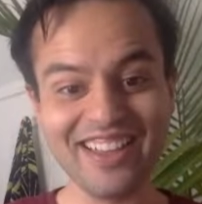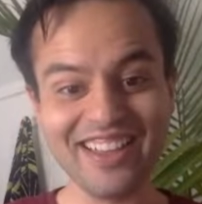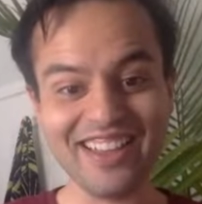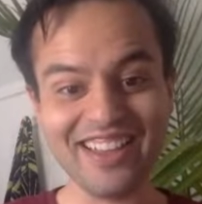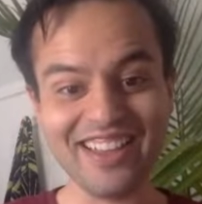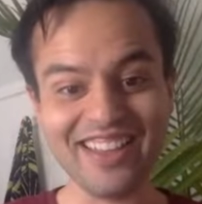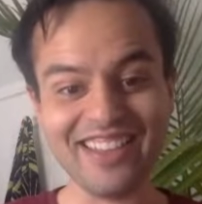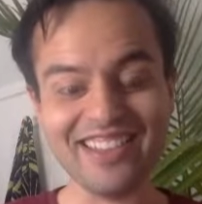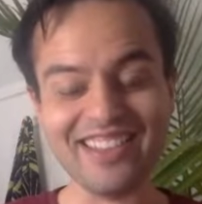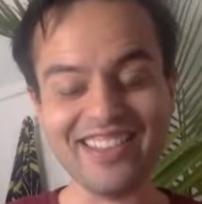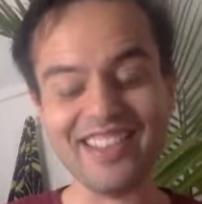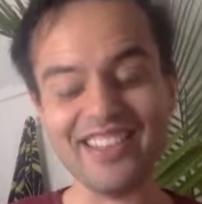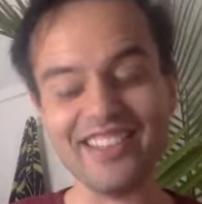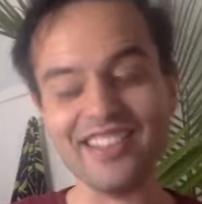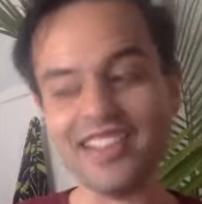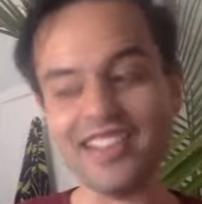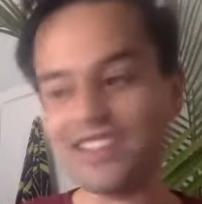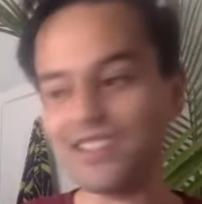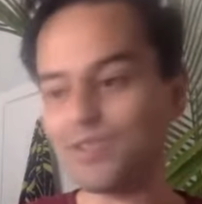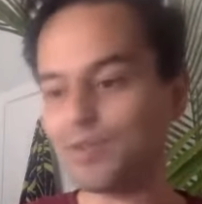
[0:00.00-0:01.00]
and
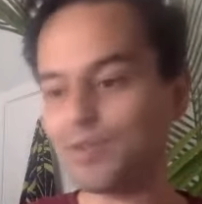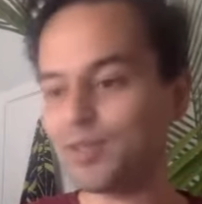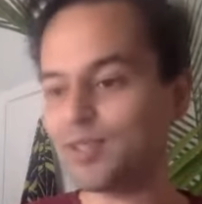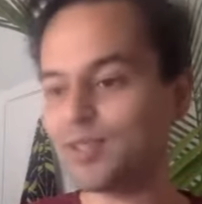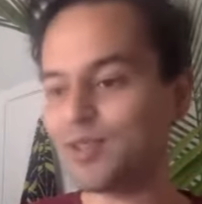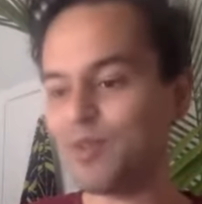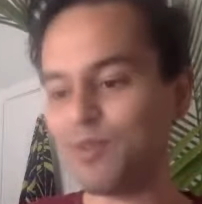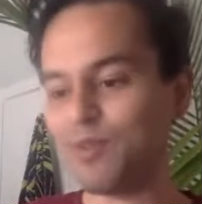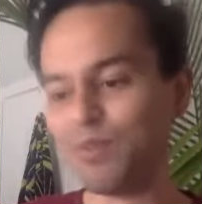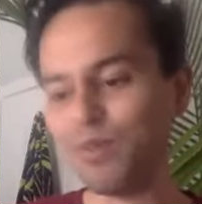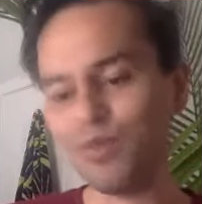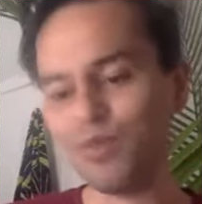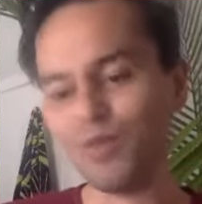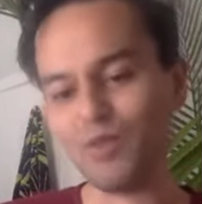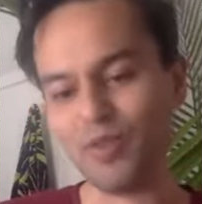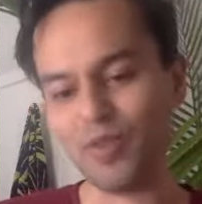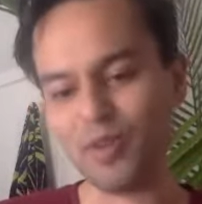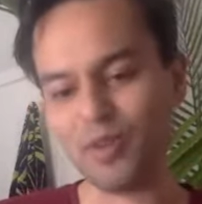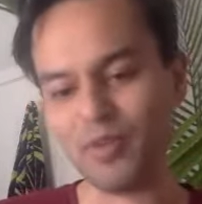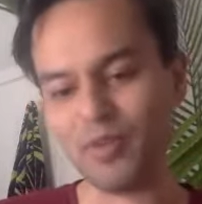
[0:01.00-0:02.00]
that's what's so
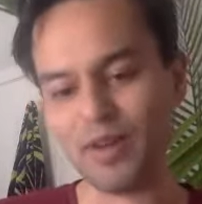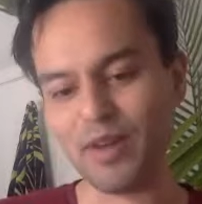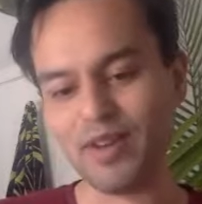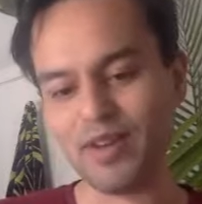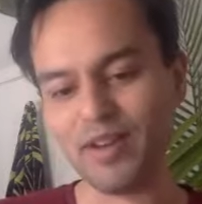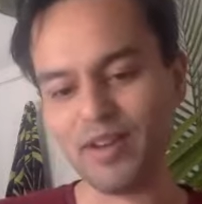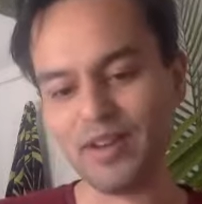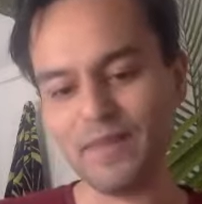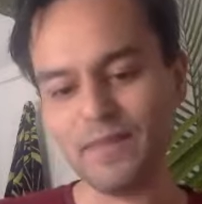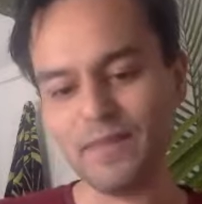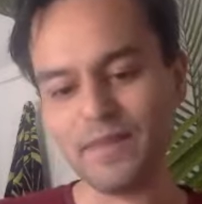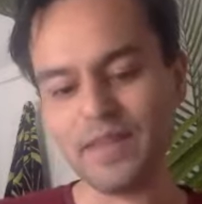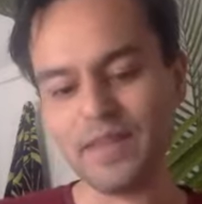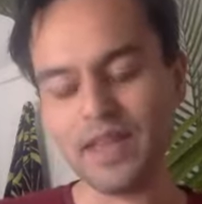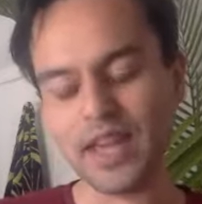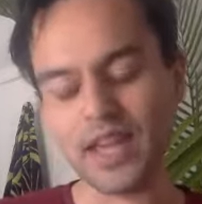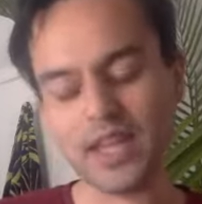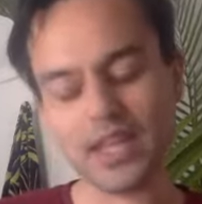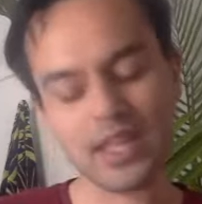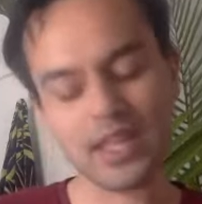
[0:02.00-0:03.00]
beautiful about it.
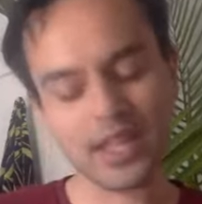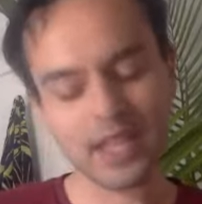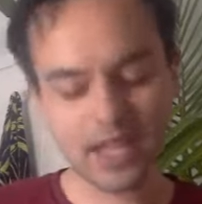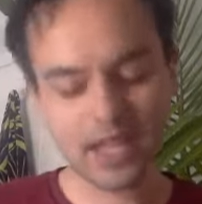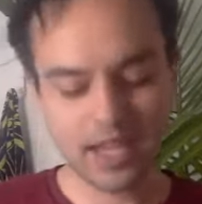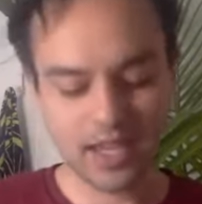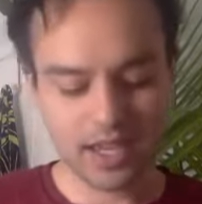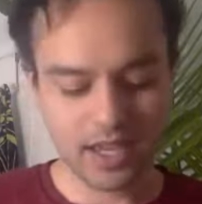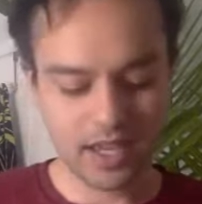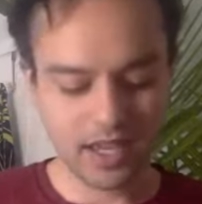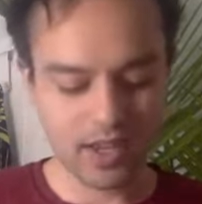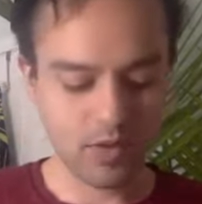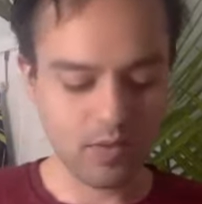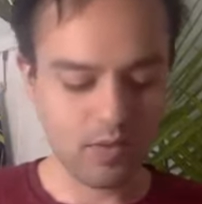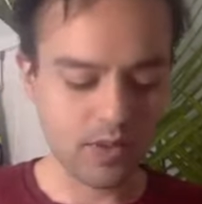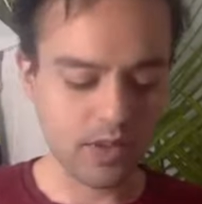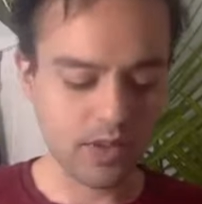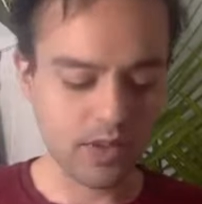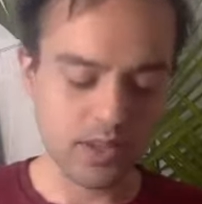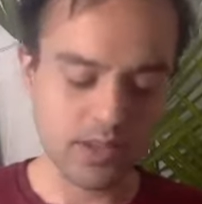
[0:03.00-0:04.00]
I think, you know,
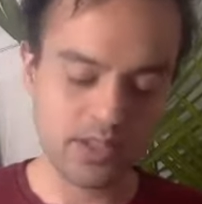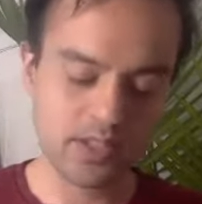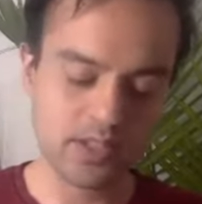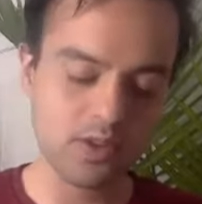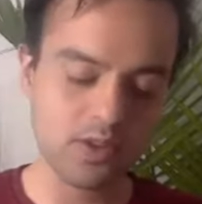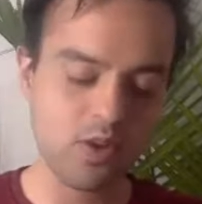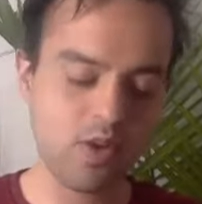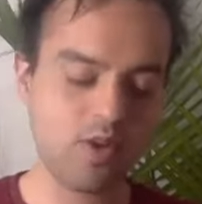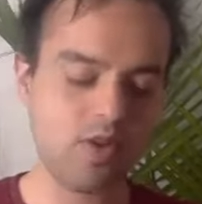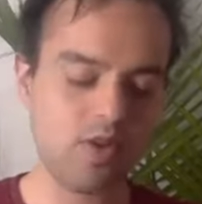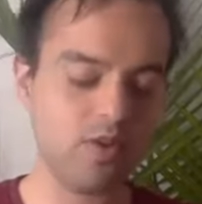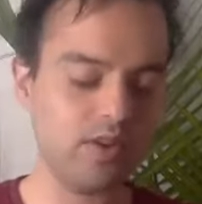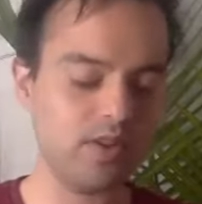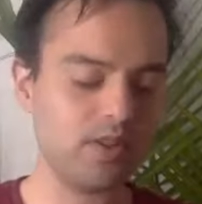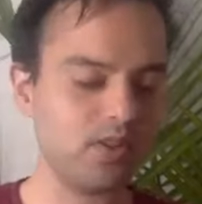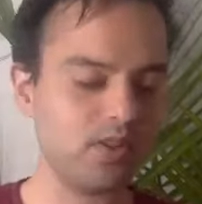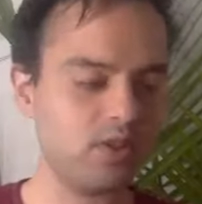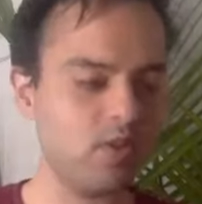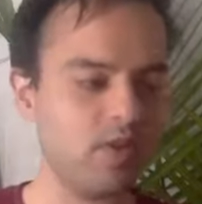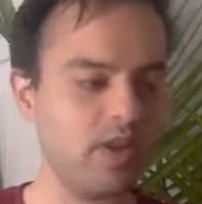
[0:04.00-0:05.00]
what is
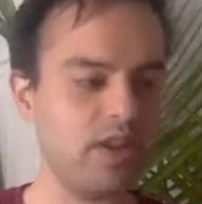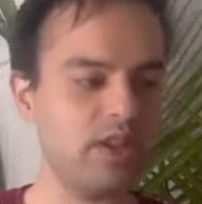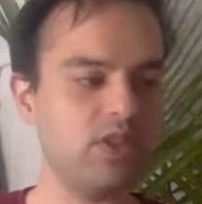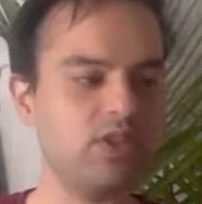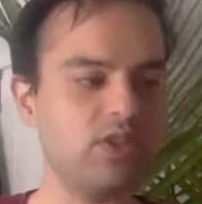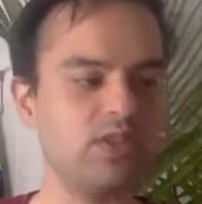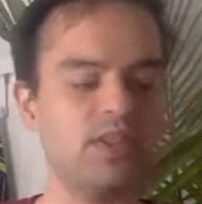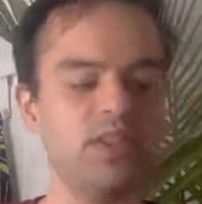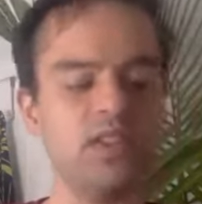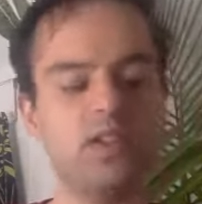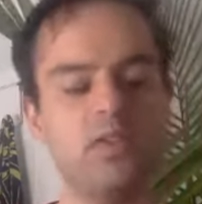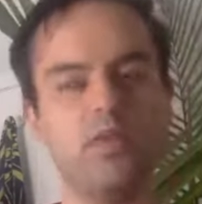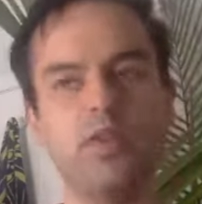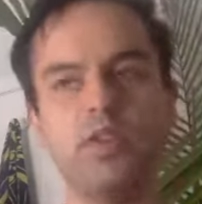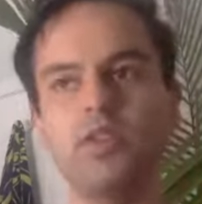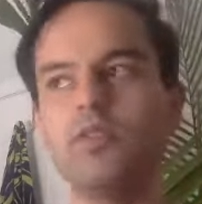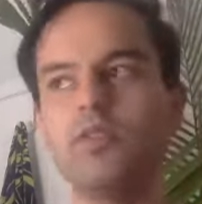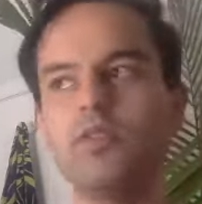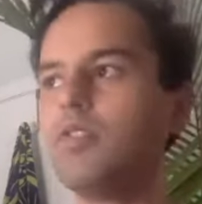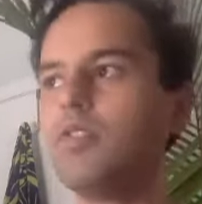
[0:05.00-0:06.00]
so interesting
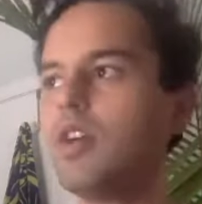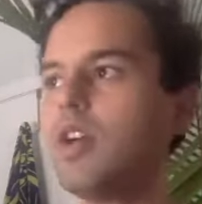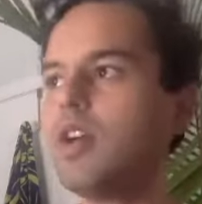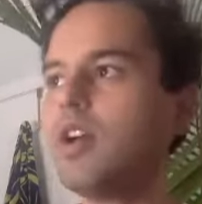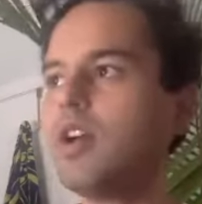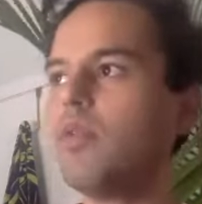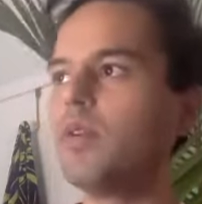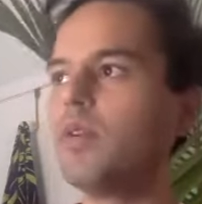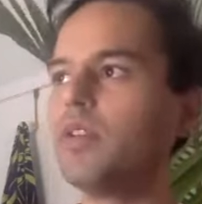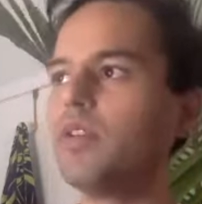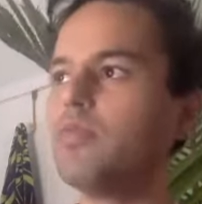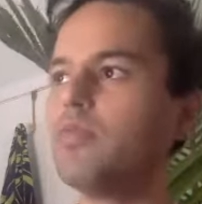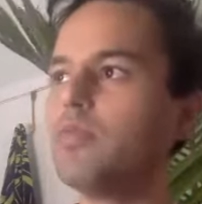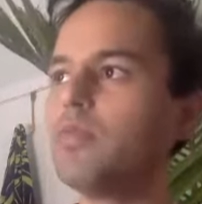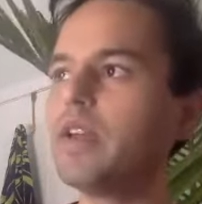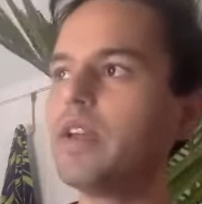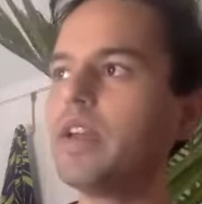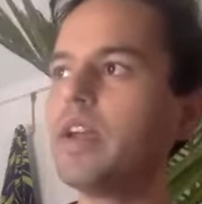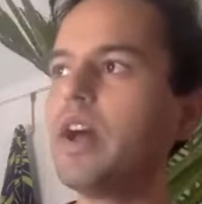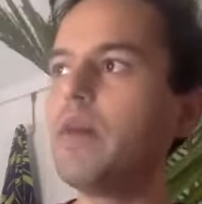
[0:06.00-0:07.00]
what you
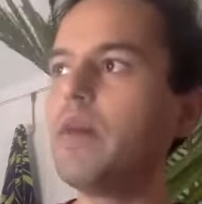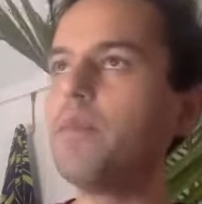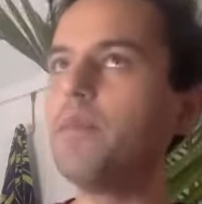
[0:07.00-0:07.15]
bring up,